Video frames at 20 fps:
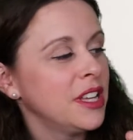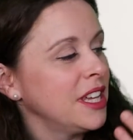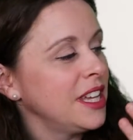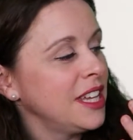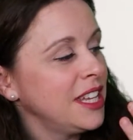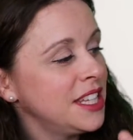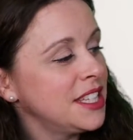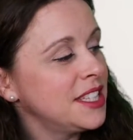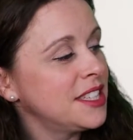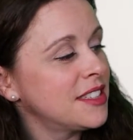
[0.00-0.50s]

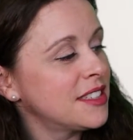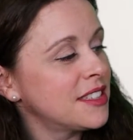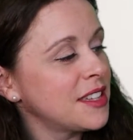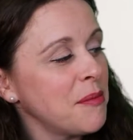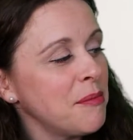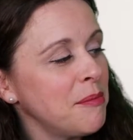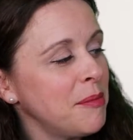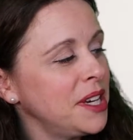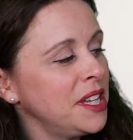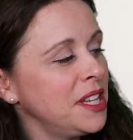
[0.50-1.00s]
it is
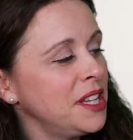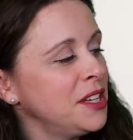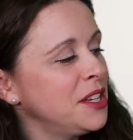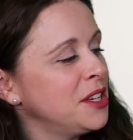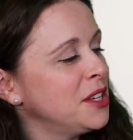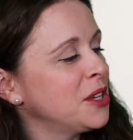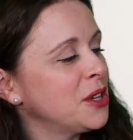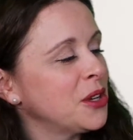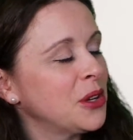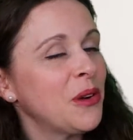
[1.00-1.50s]
somebody
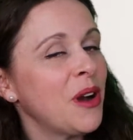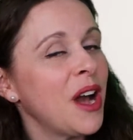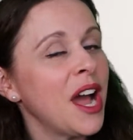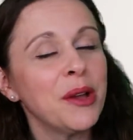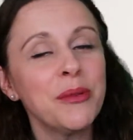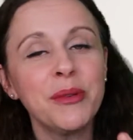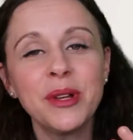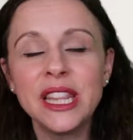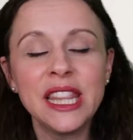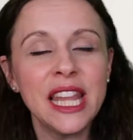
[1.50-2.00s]
new.
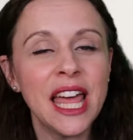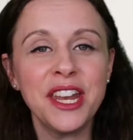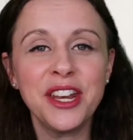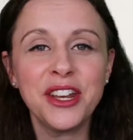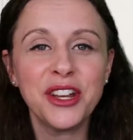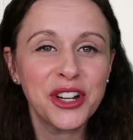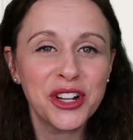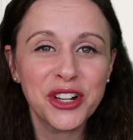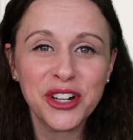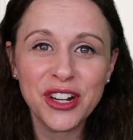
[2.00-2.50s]
I will let
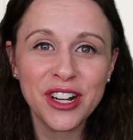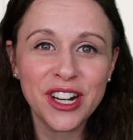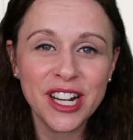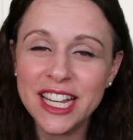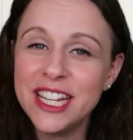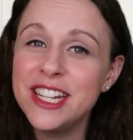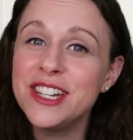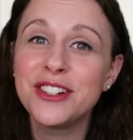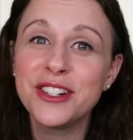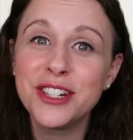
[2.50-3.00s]
her
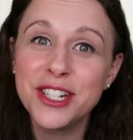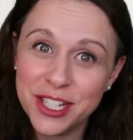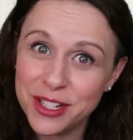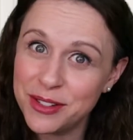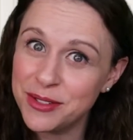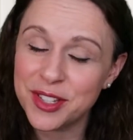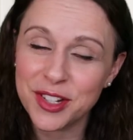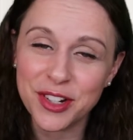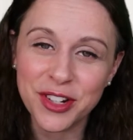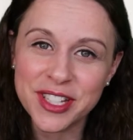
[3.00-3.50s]

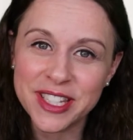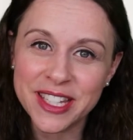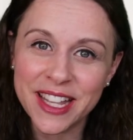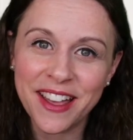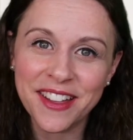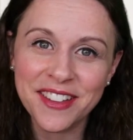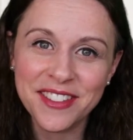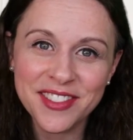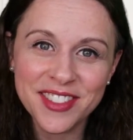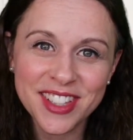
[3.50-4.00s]
introduce
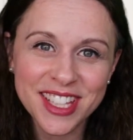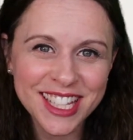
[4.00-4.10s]
herself.